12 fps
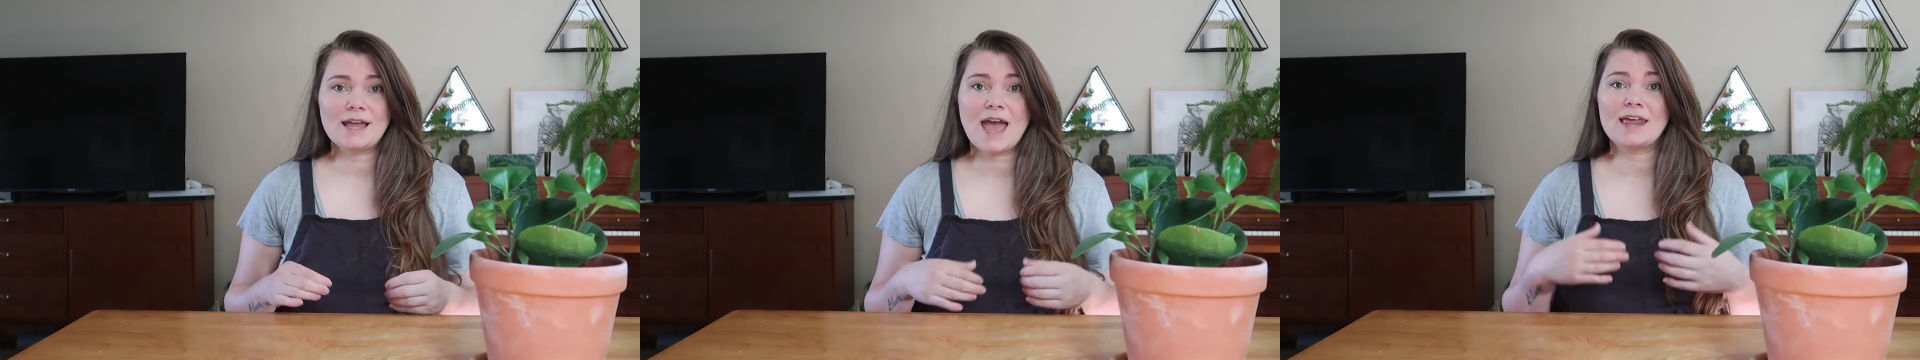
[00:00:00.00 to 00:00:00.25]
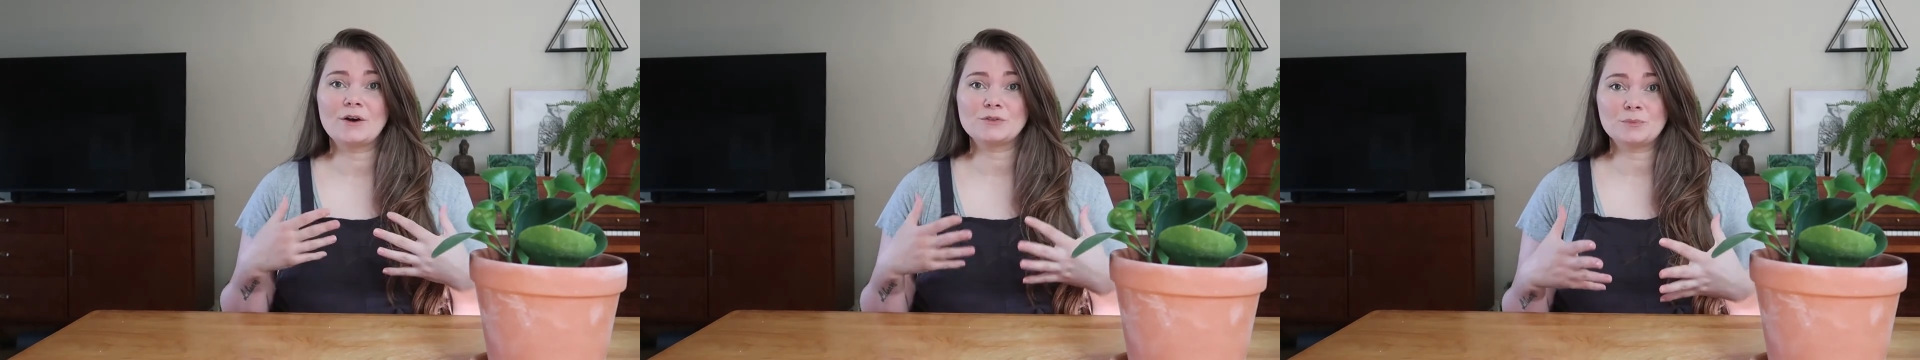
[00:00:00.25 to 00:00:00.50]

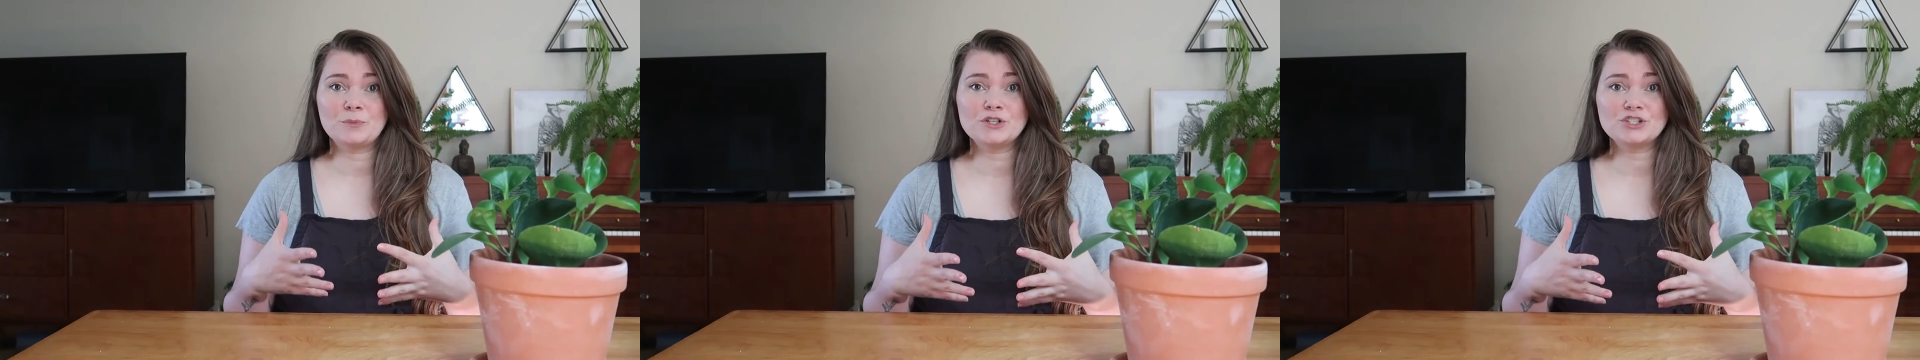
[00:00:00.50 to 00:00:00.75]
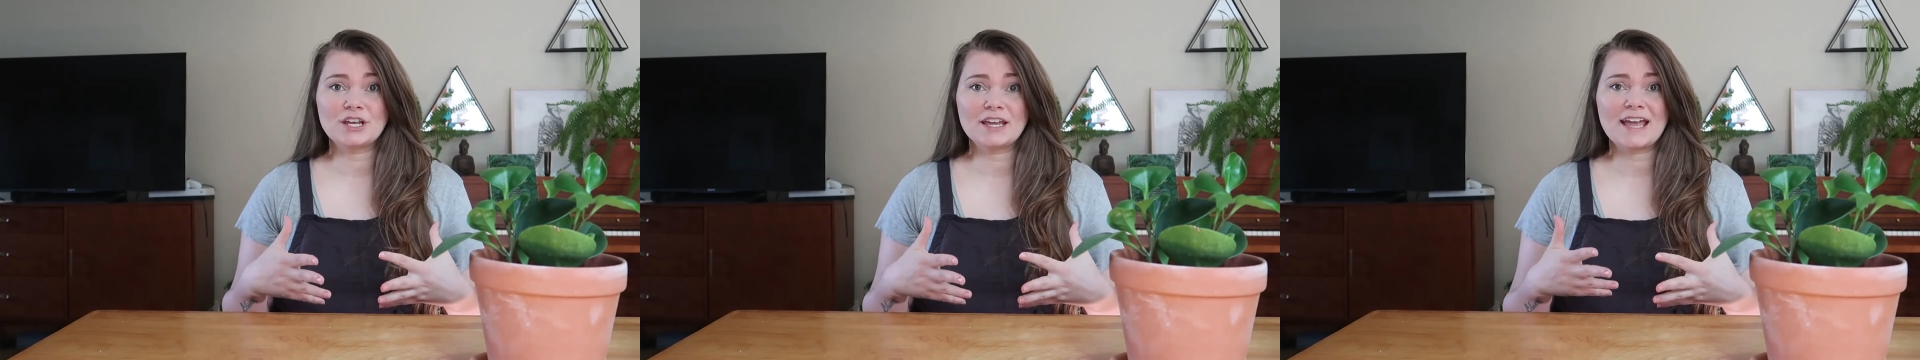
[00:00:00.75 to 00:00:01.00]
and I was
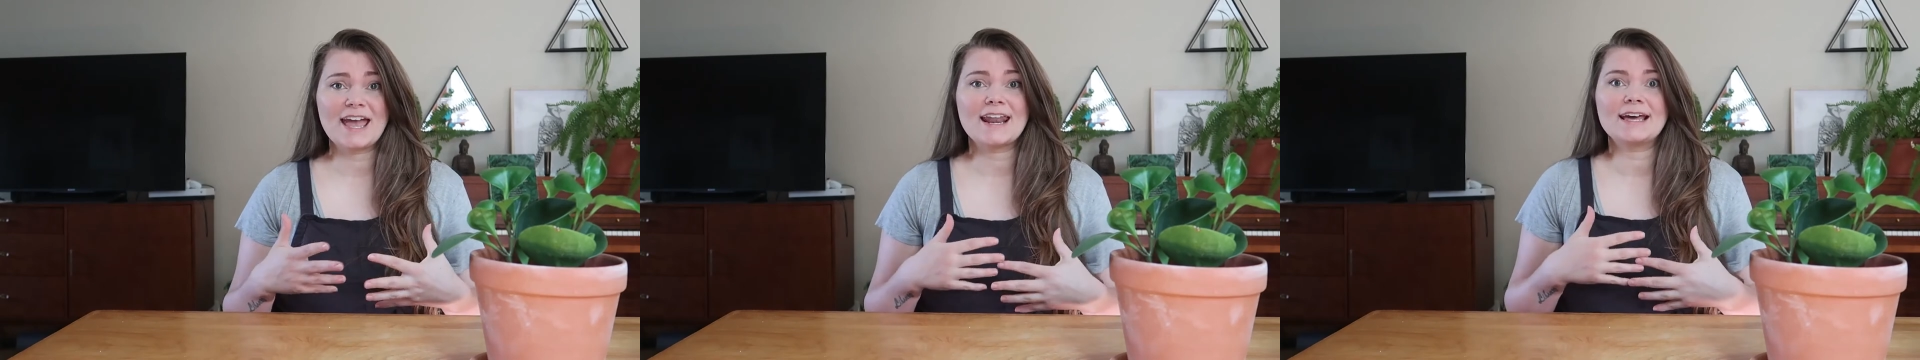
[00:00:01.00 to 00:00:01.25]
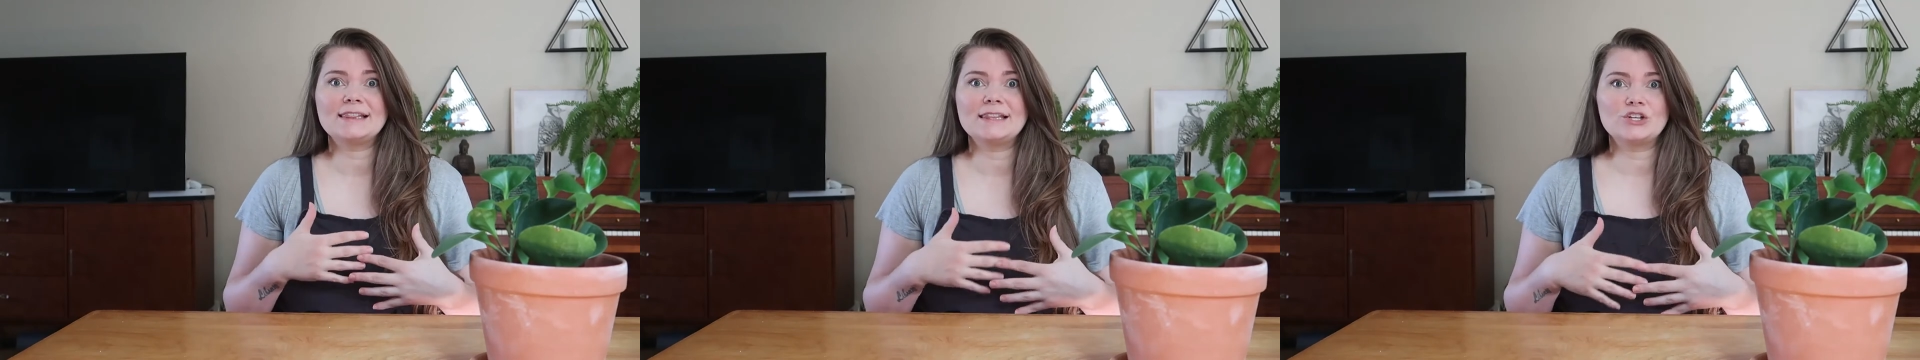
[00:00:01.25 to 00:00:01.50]
pushing and
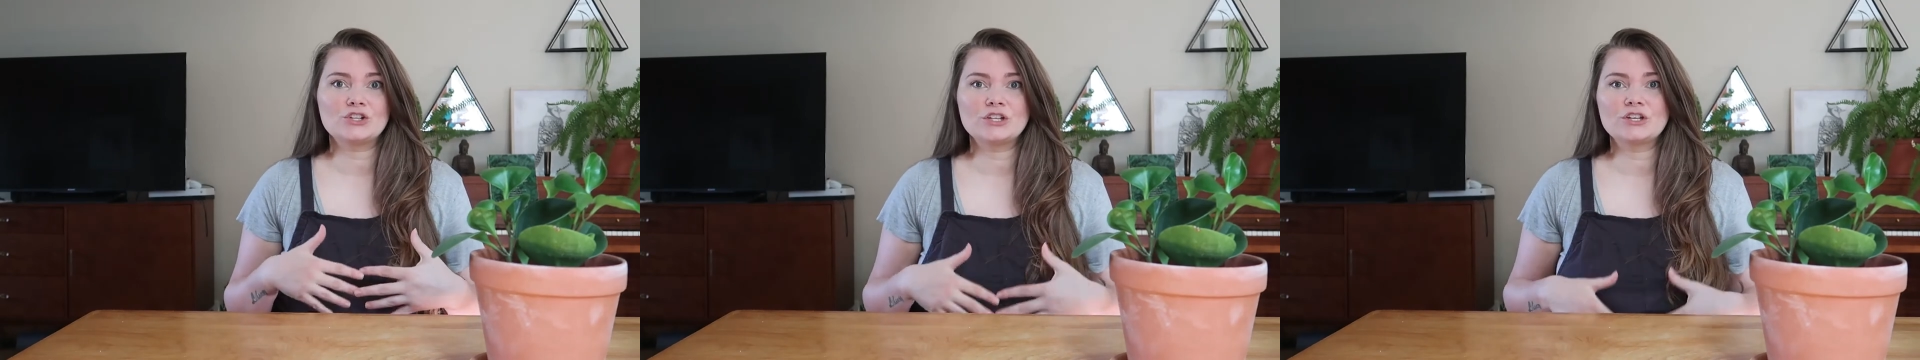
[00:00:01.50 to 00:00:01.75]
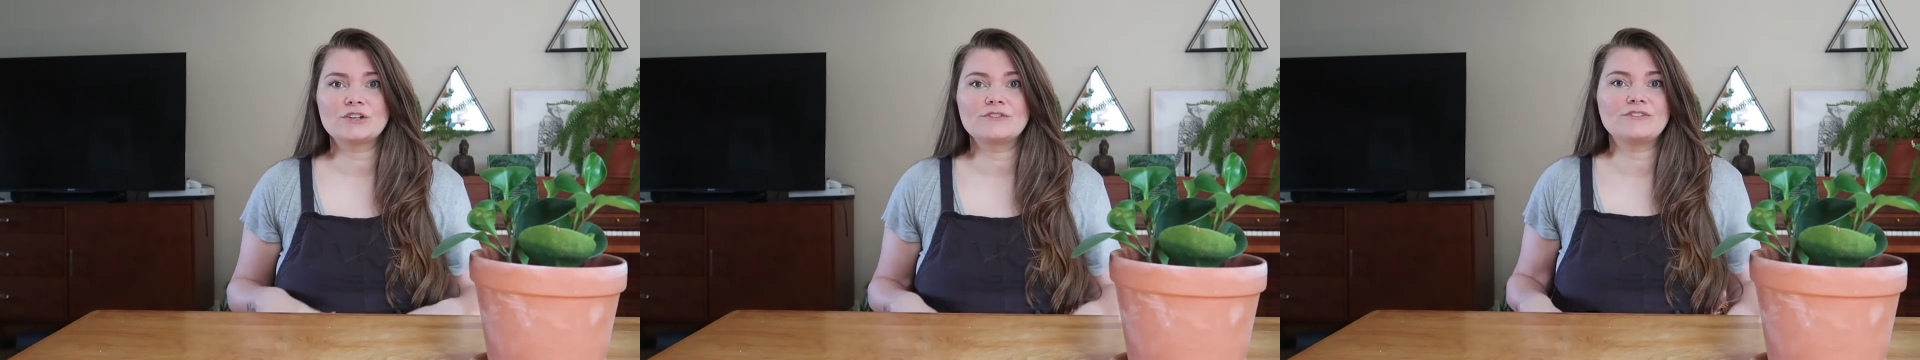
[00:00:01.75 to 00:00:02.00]
I
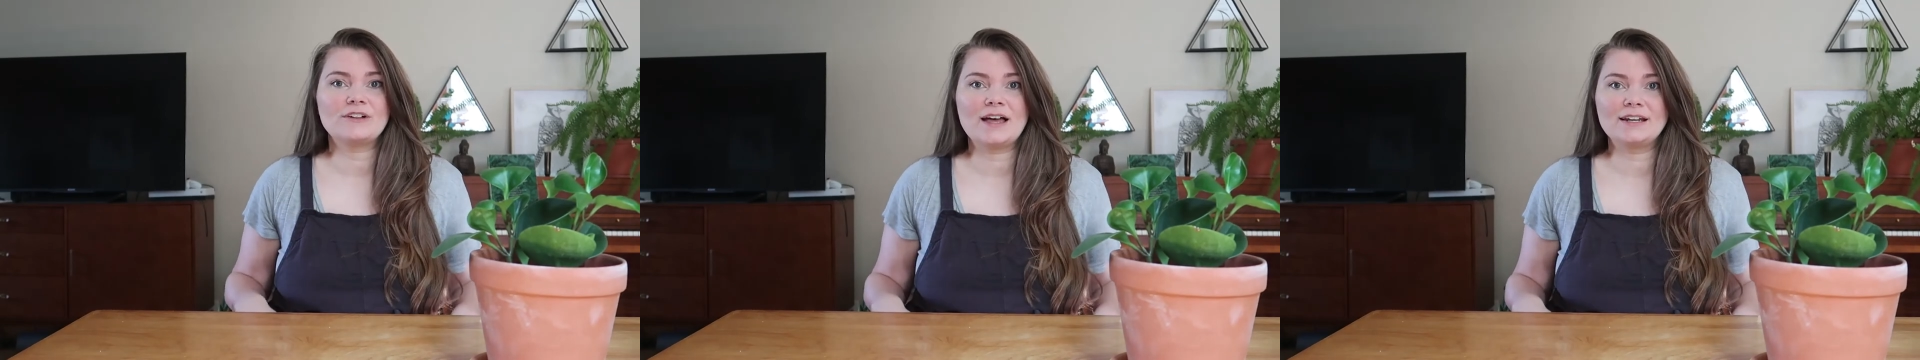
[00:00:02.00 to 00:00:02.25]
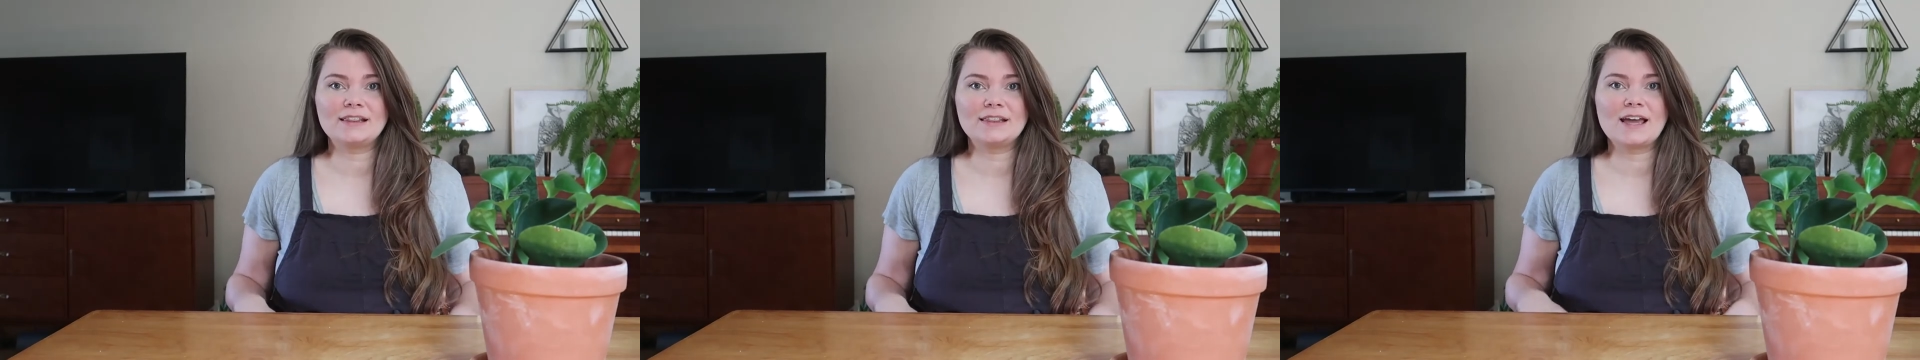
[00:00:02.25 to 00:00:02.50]
literally couldn't feel
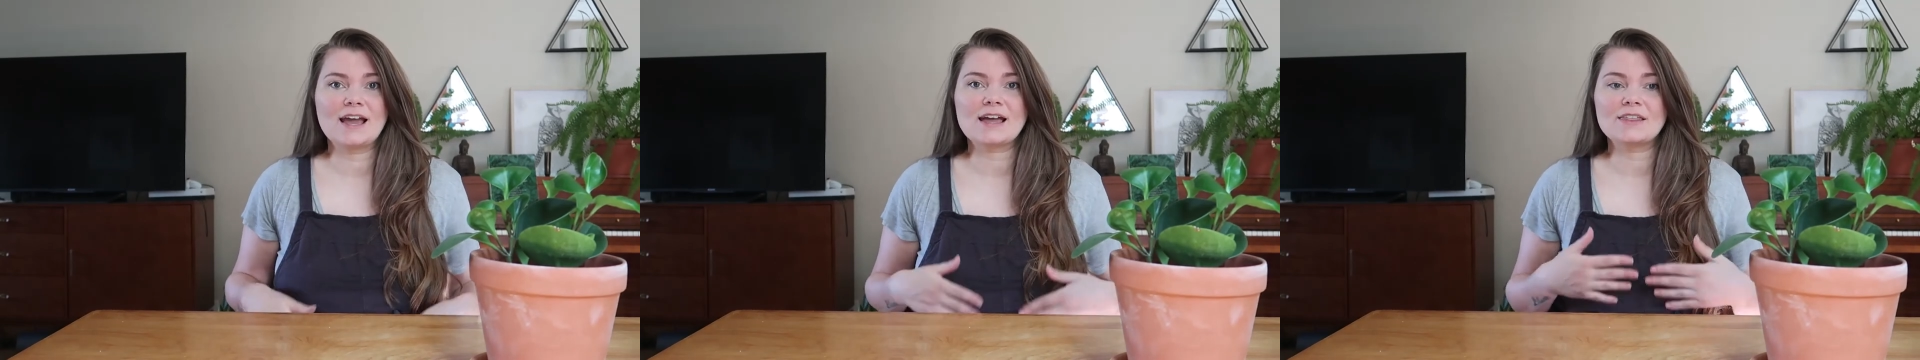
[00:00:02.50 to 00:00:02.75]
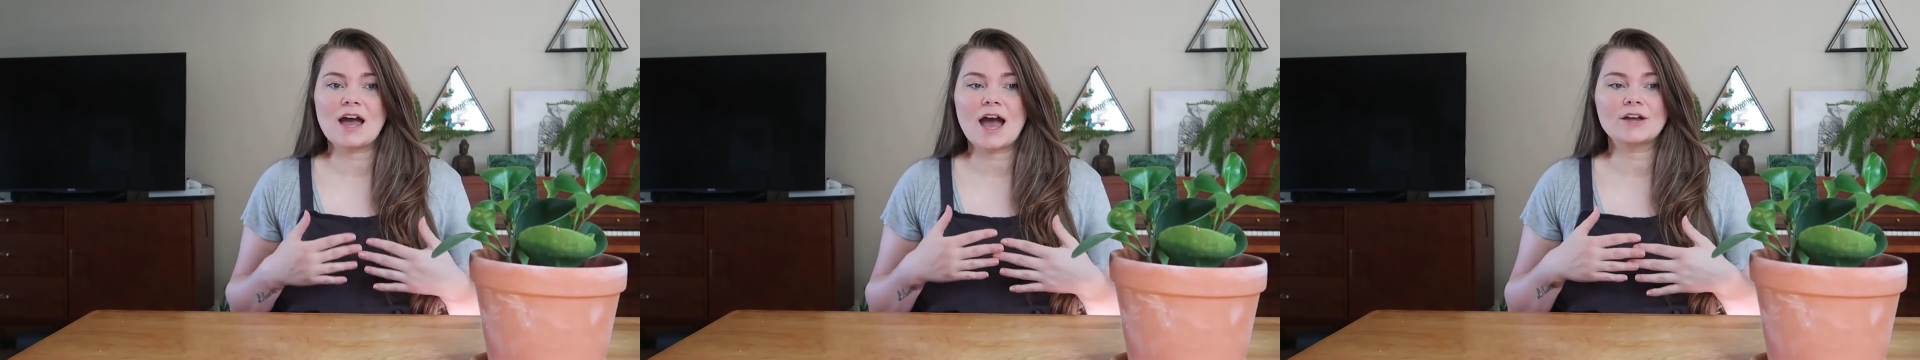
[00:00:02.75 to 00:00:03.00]

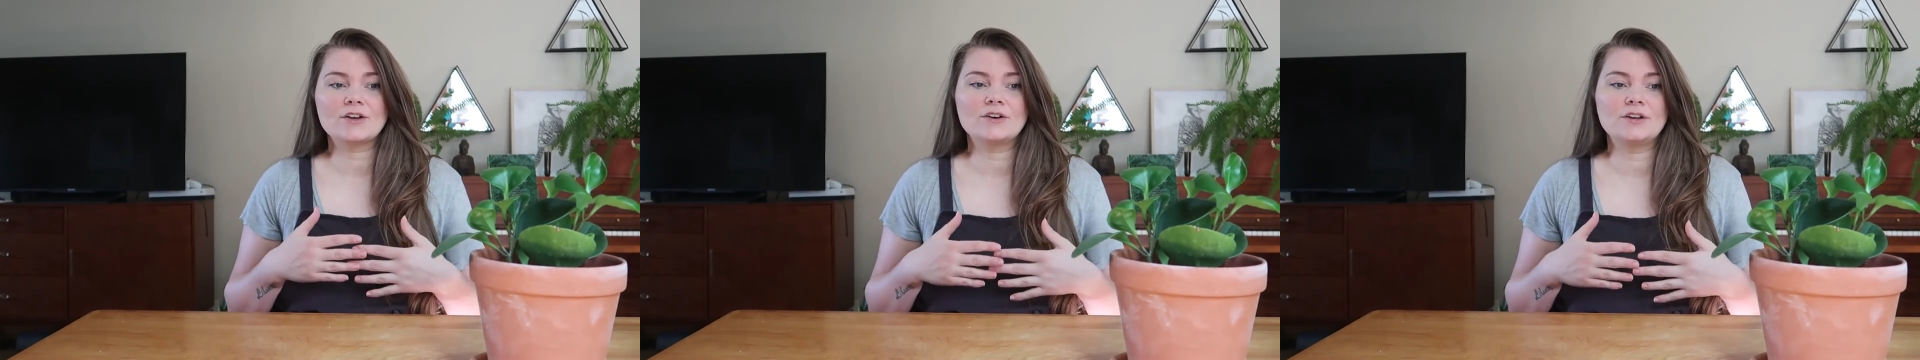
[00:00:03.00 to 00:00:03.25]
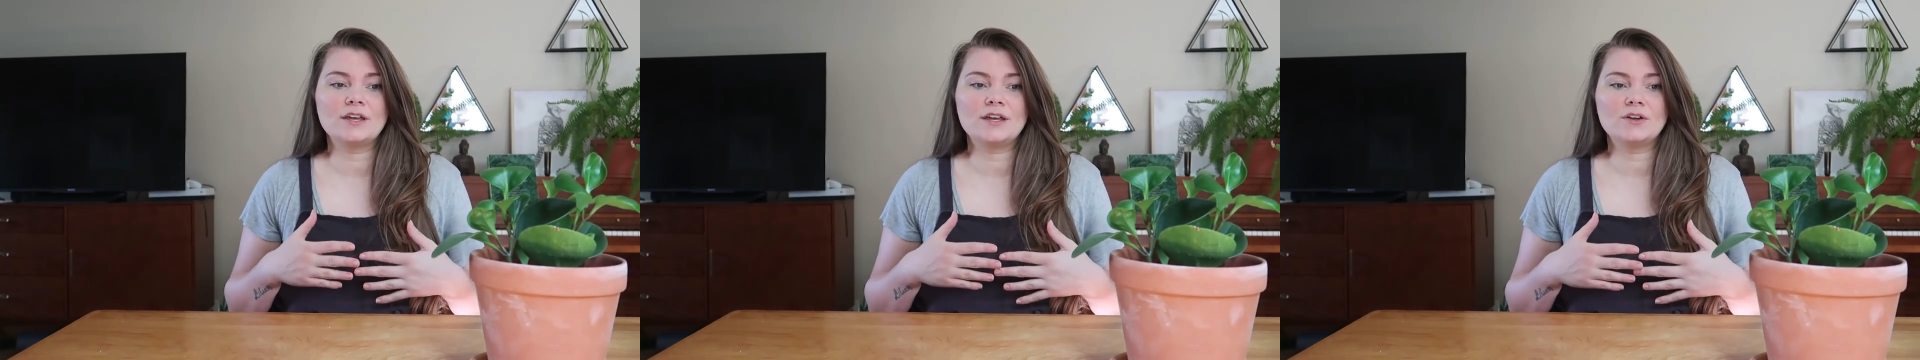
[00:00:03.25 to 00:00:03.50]
anything. I
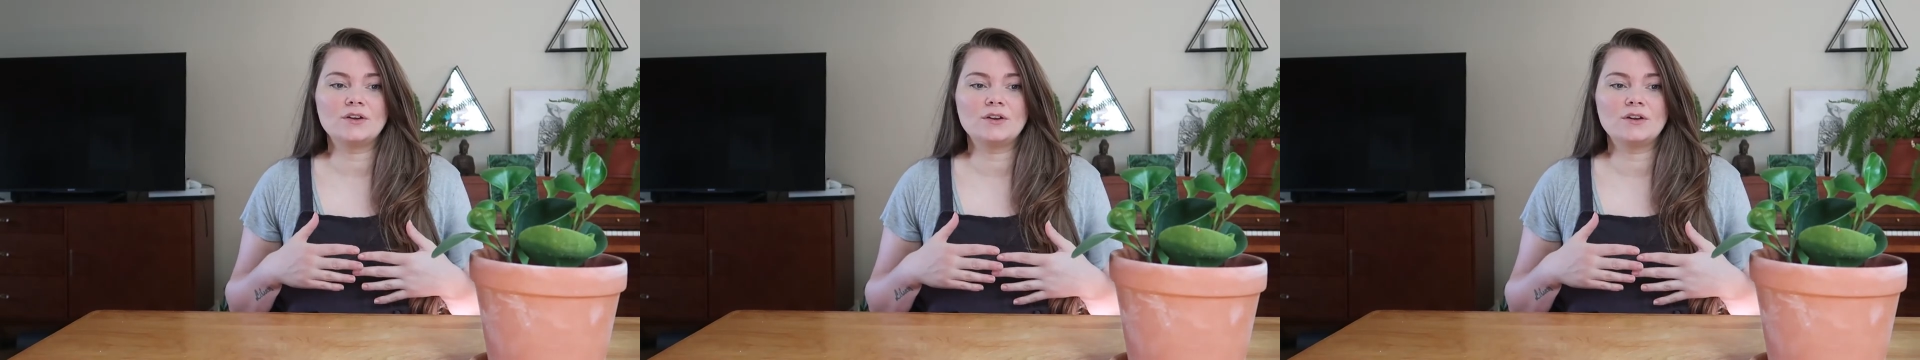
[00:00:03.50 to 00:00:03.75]
couldn't